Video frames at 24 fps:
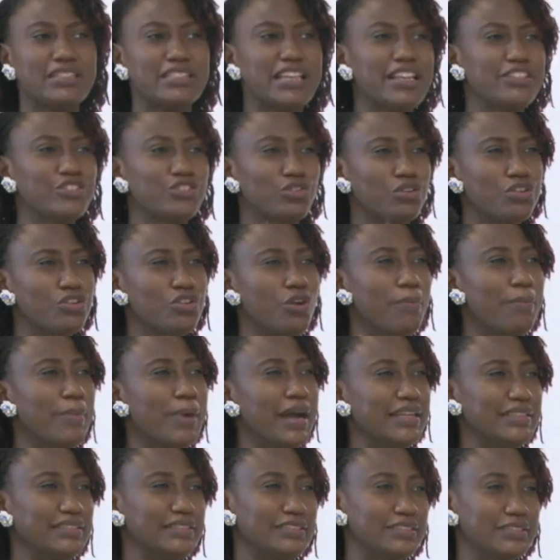on your
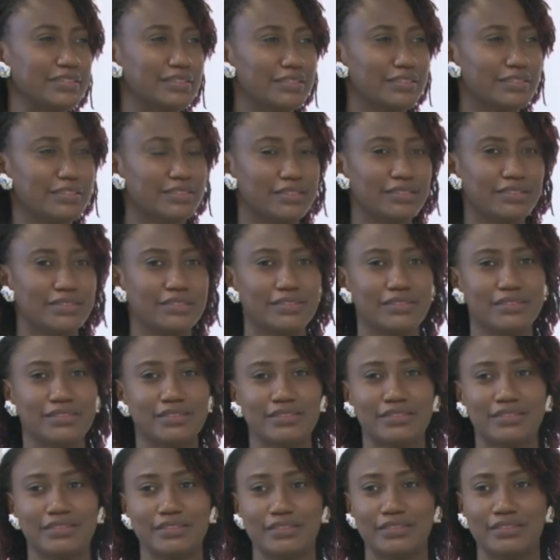mind,
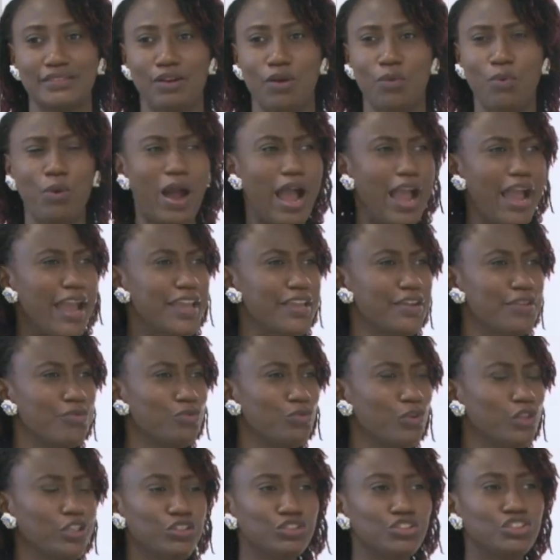why will
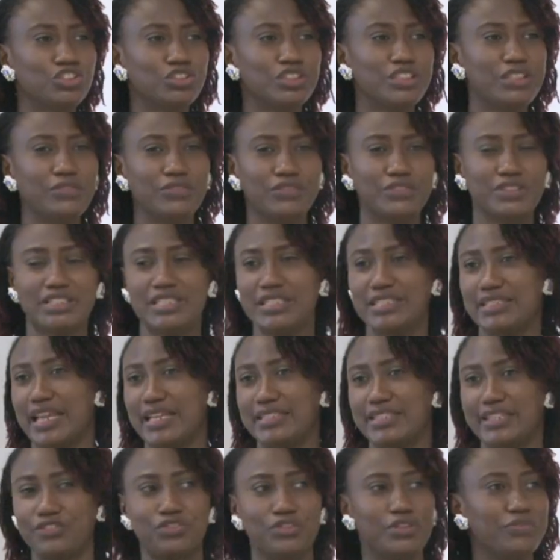you treat it as a
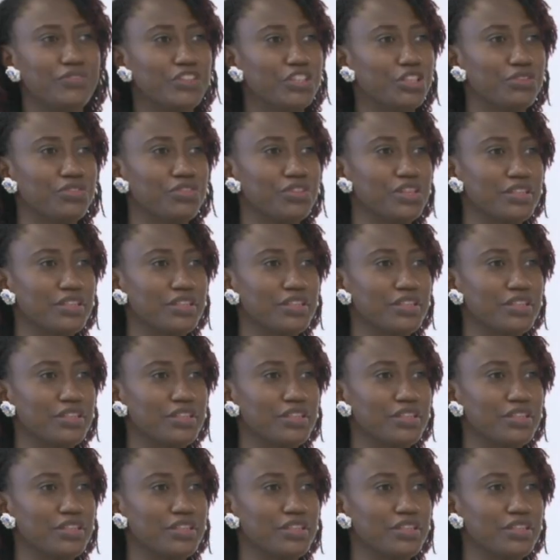trivial thing?